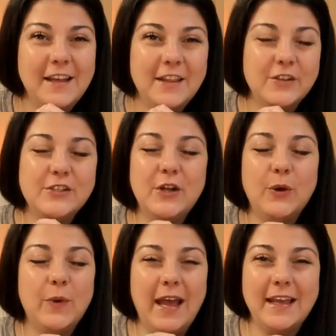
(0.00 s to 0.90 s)
There's
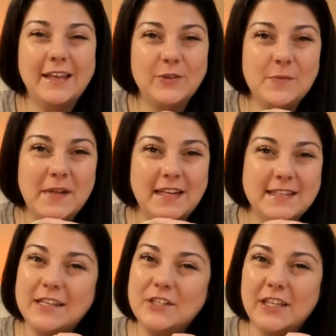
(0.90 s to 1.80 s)
no way I could do a
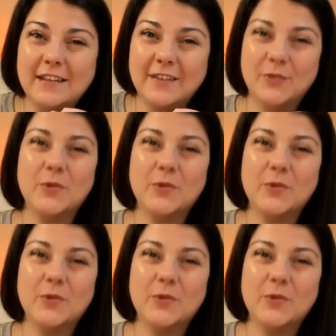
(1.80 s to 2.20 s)
meditation